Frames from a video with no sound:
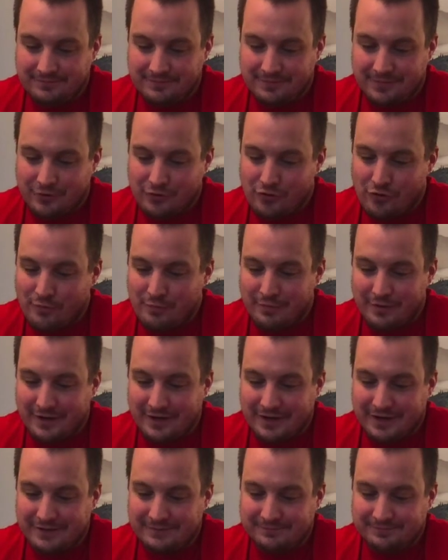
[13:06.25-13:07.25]
Hope
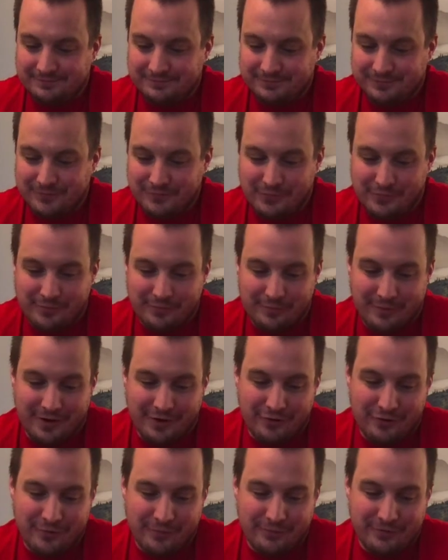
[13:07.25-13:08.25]

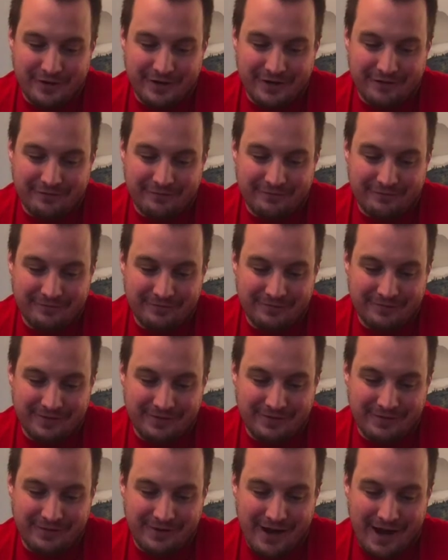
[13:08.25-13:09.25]
hope we can
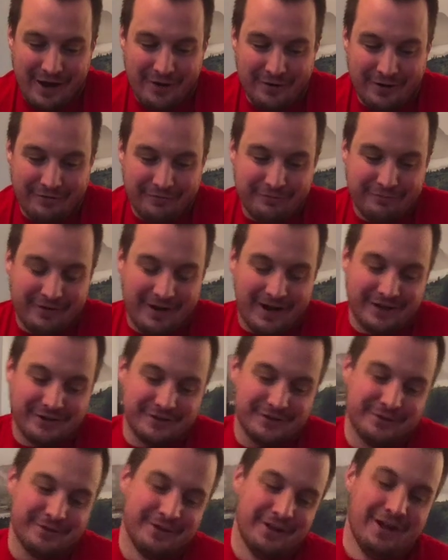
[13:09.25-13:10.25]
now have
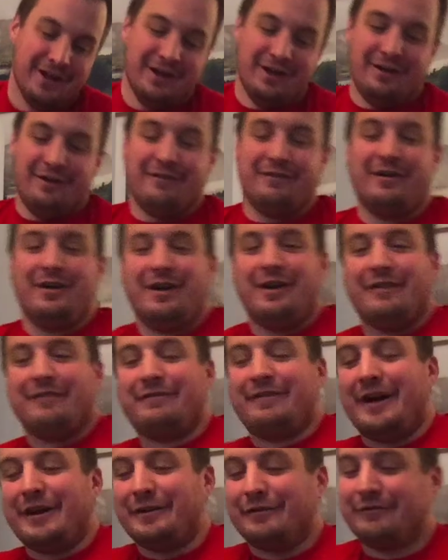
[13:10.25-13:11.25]
final
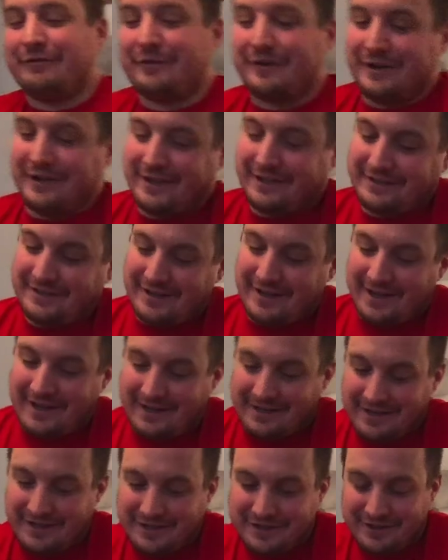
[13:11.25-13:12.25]
verdict on
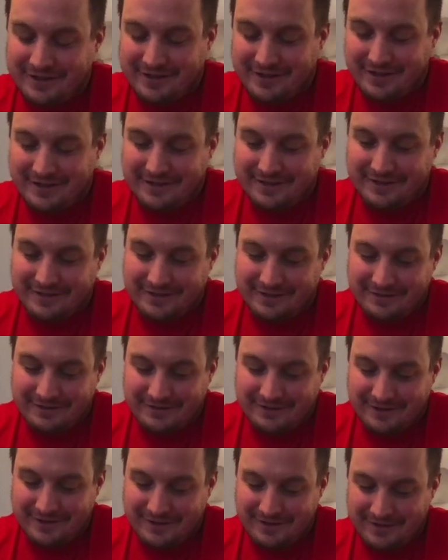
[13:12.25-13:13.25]
each of these and
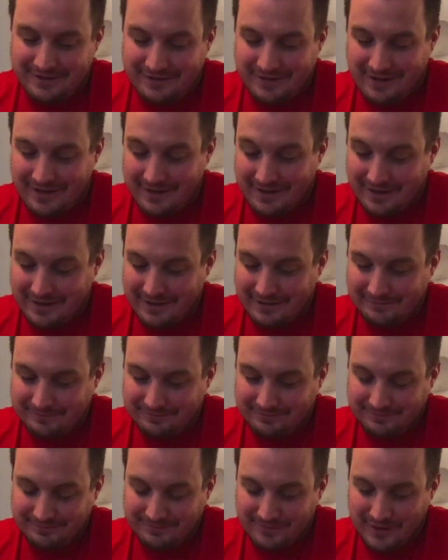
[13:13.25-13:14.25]
just
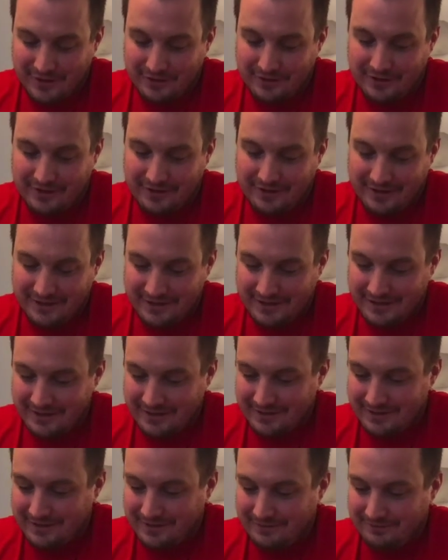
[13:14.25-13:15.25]
cleanly
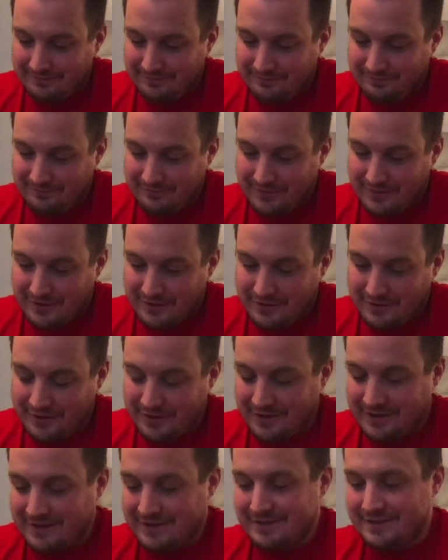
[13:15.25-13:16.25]

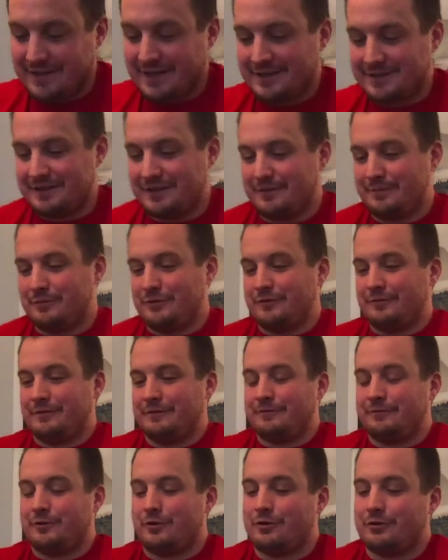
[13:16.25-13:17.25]
cleanly assess them moving
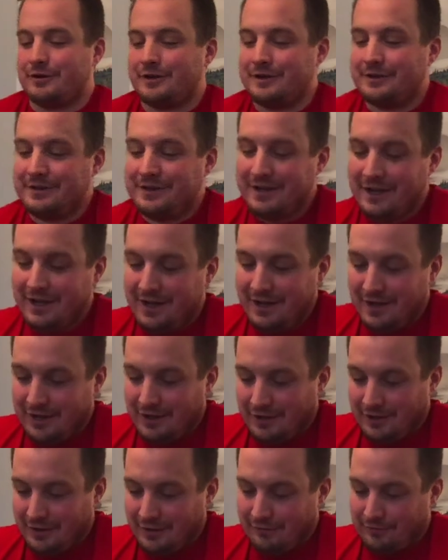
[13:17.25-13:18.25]
forward.
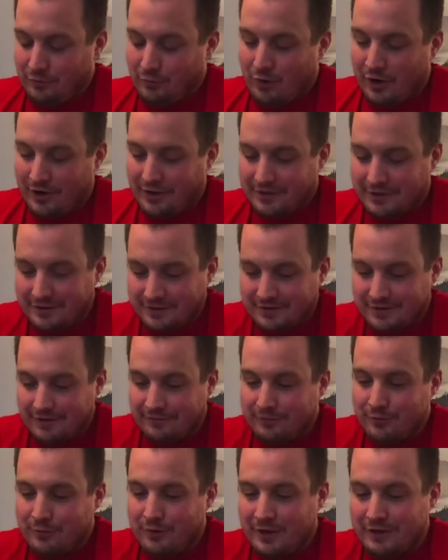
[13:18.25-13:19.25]
If you
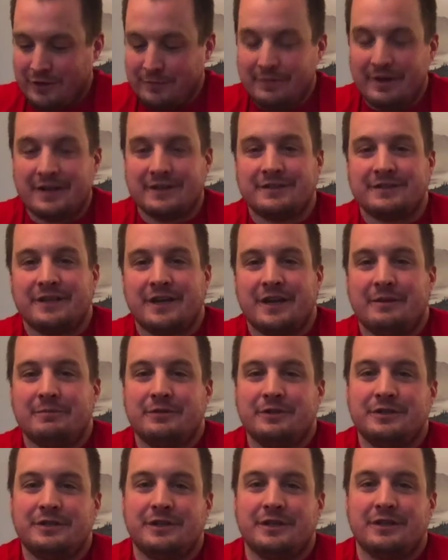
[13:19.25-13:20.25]
want the best
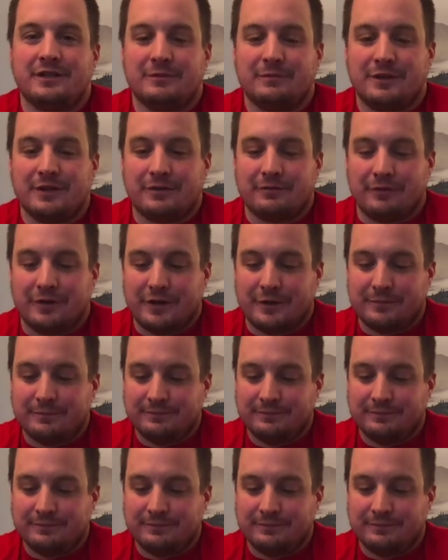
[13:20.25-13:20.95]
sandwich, get the McRib.